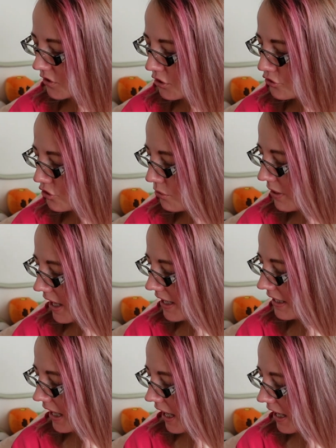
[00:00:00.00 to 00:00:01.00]
So I
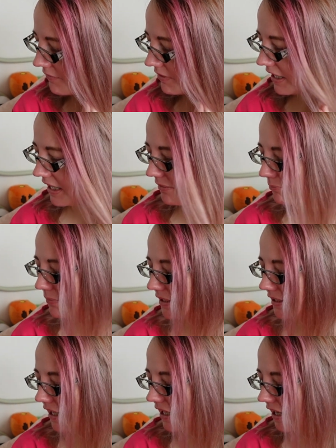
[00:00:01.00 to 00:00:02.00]
have
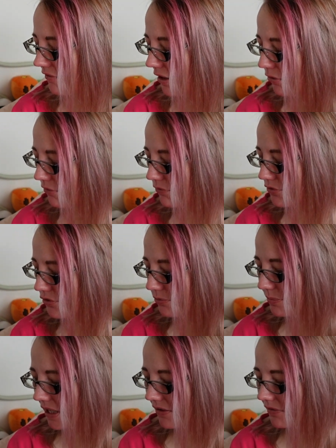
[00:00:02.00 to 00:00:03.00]
einband, I have
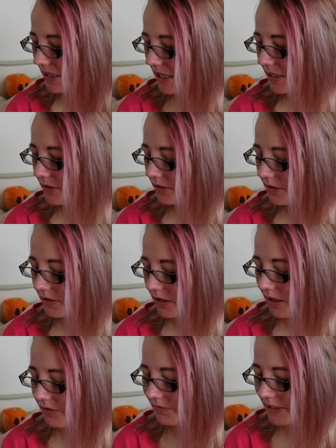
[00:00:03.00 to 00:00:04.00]
álafosslopi, I
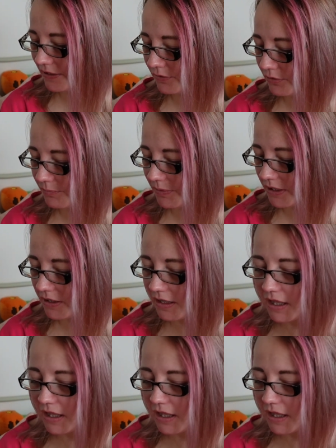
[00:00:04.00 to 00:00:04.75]
have léttlopi.